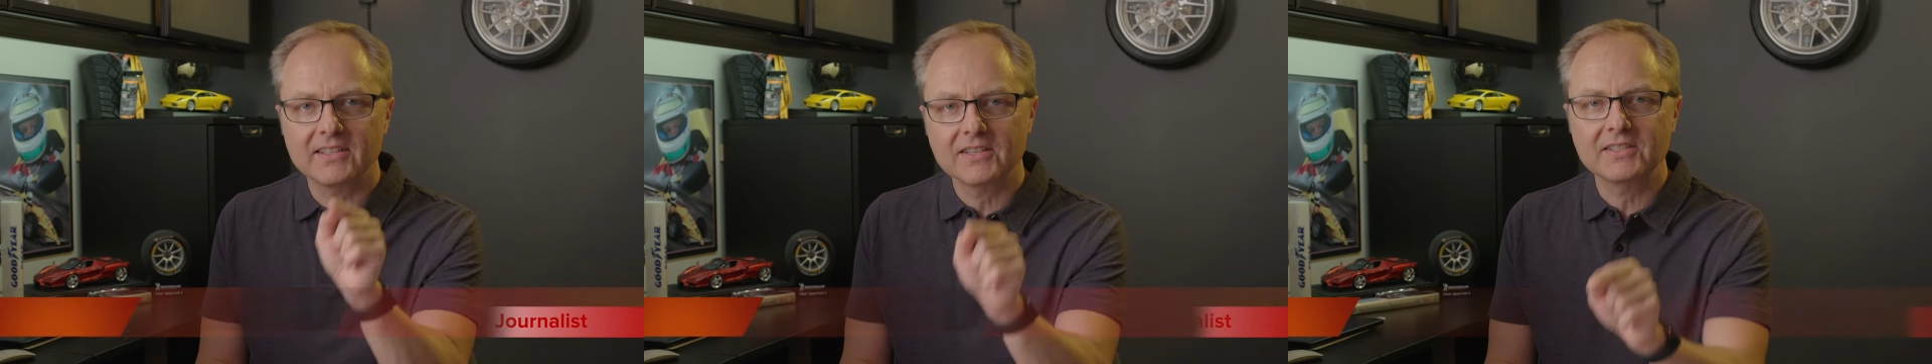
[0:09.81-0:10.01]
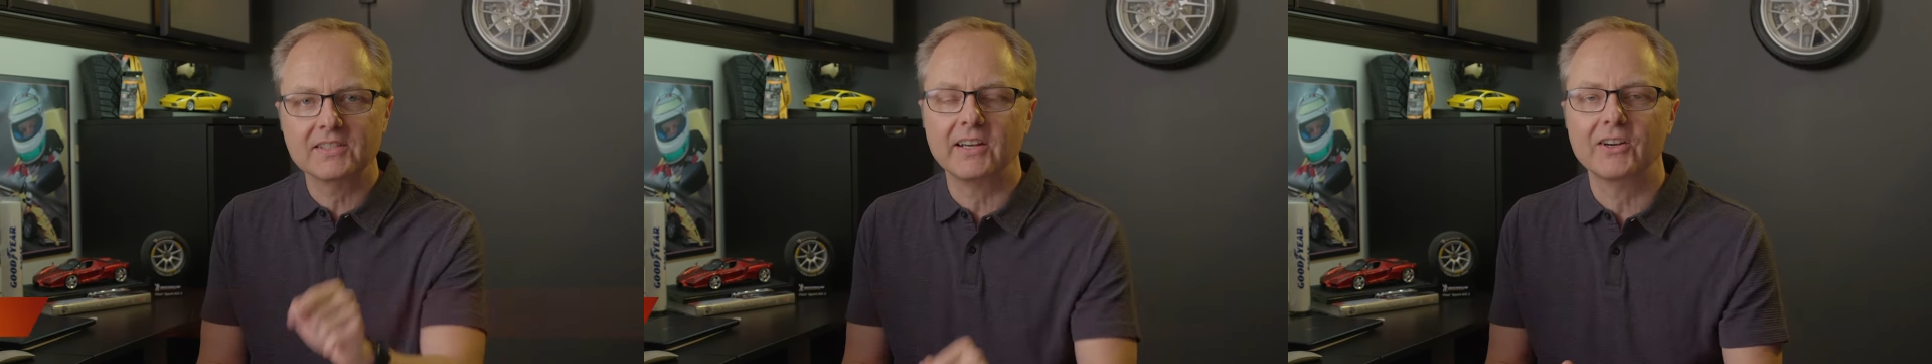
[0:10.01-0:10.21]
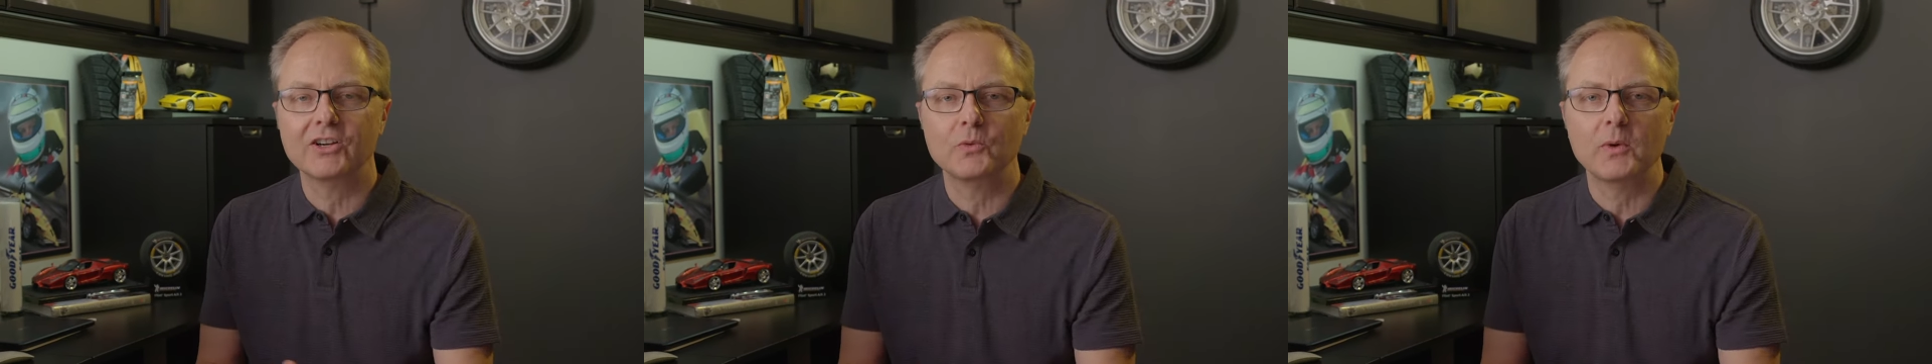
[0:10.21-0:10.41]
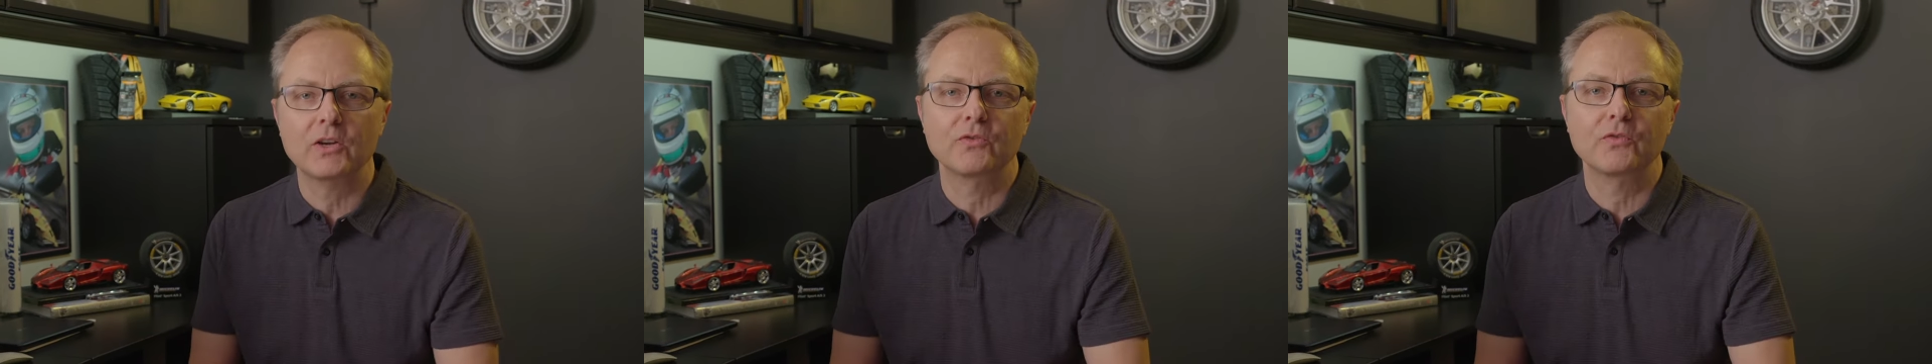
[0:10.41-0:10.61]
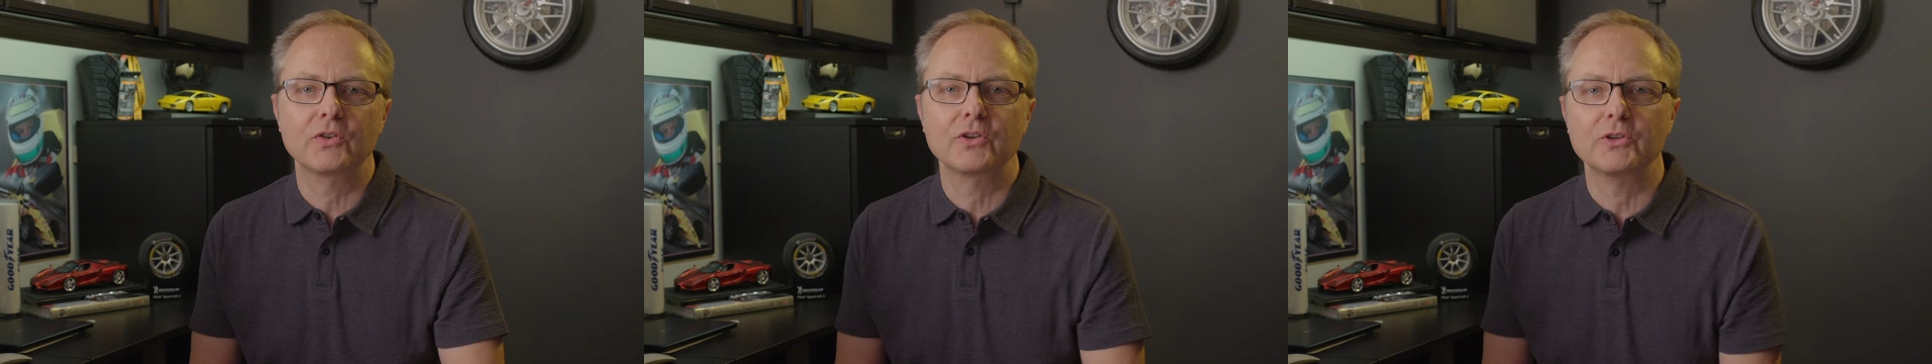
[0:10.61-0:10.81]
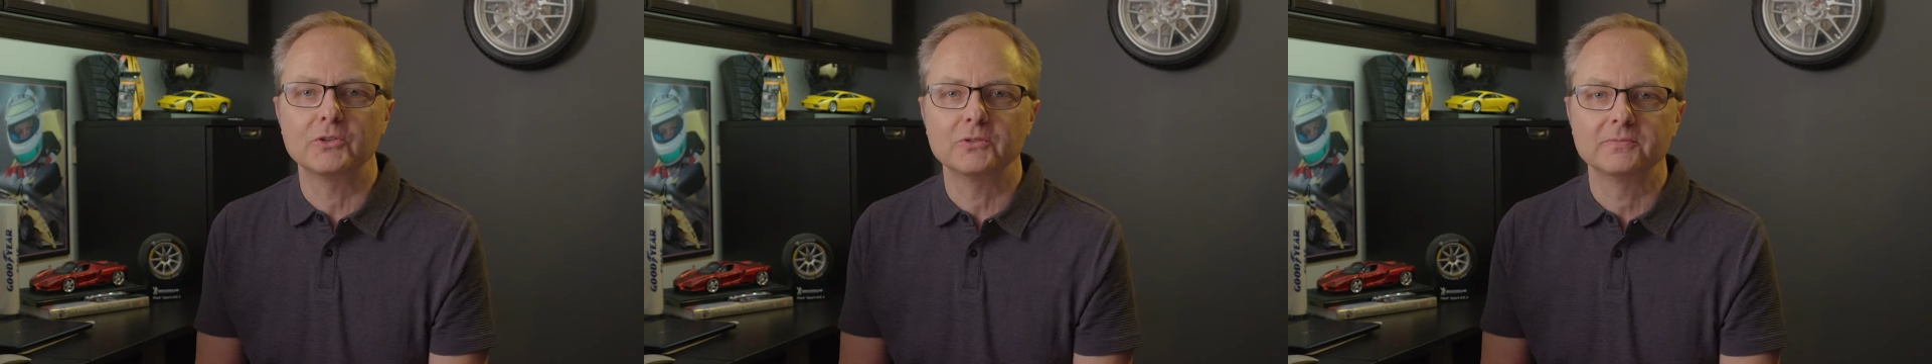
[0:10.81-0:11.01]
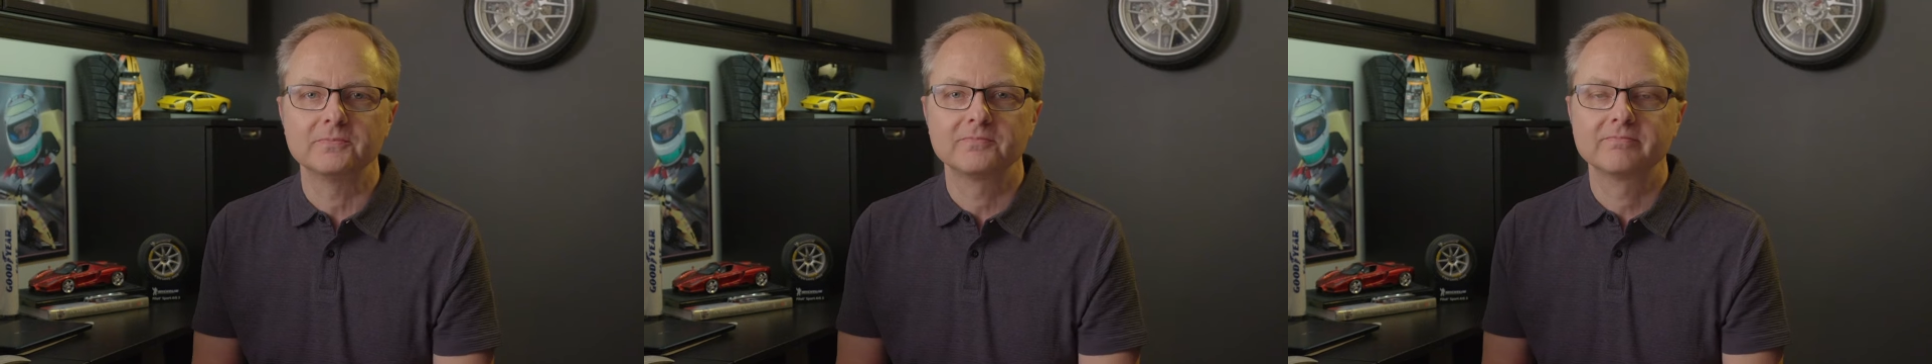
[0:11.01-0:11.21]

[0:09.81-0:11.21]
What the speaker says: this tire right for you?